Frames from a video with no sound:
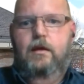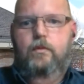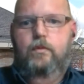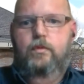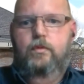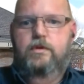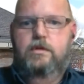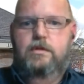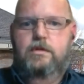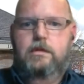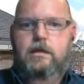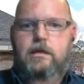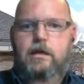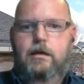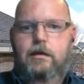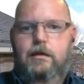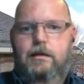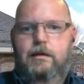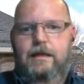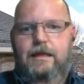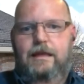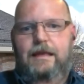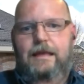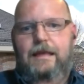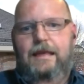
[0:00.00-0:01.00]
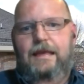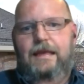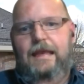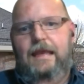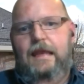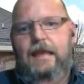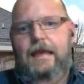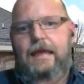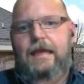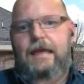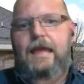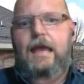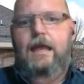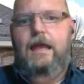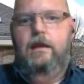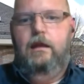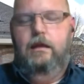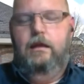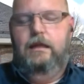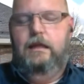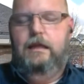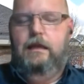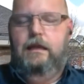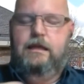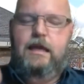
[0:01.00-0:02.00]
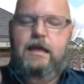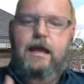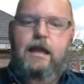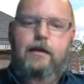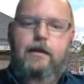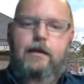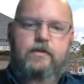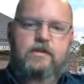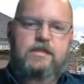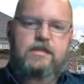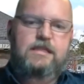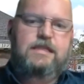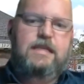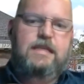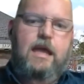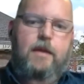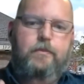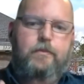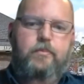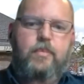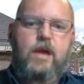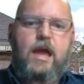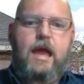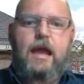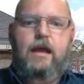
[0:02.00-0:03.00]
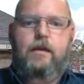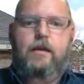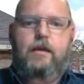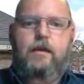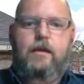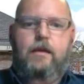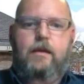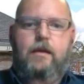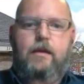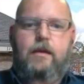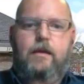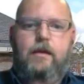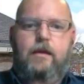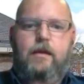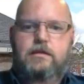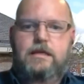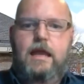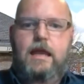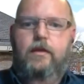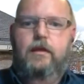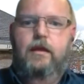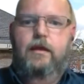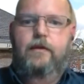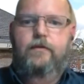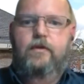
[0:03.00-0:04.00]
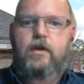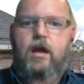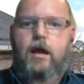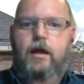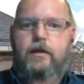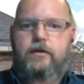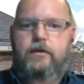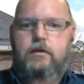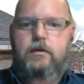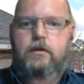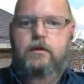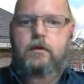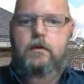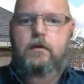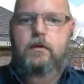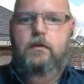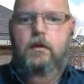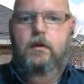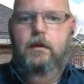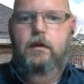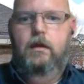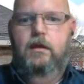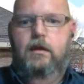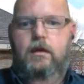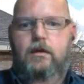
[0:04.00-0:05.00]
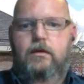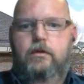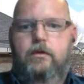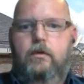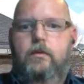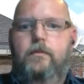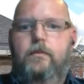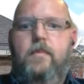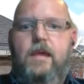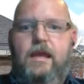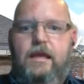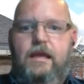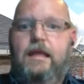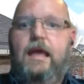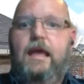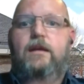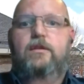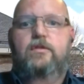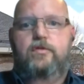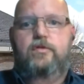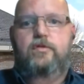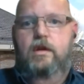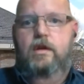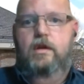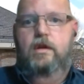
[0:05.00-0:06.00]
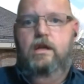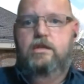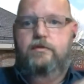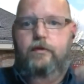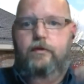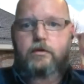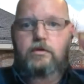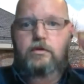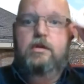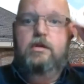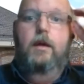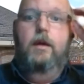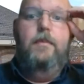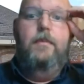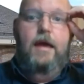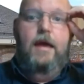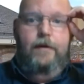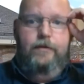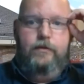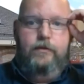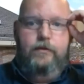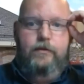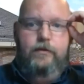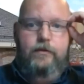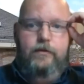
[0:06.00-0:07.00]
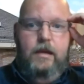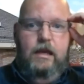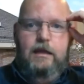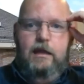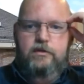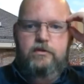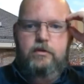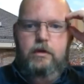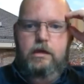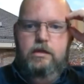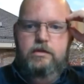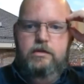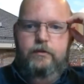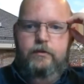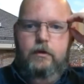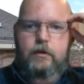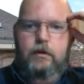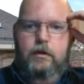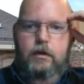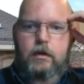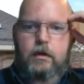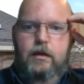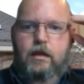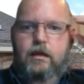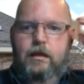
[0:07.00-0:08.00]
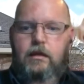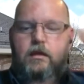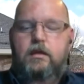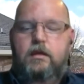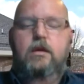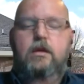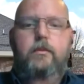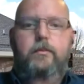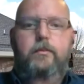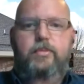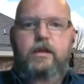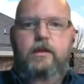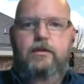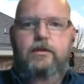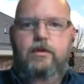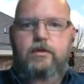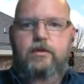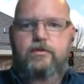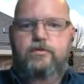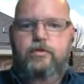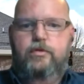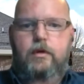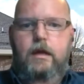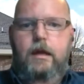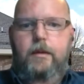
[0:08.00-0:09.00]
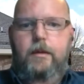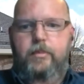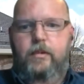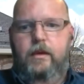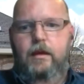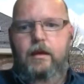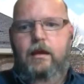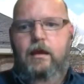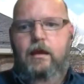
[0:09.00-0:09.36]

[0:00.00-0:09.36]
Was again the kind of a step back, because now they've got to make that transfer. Some have to make that transfer to complete their trip,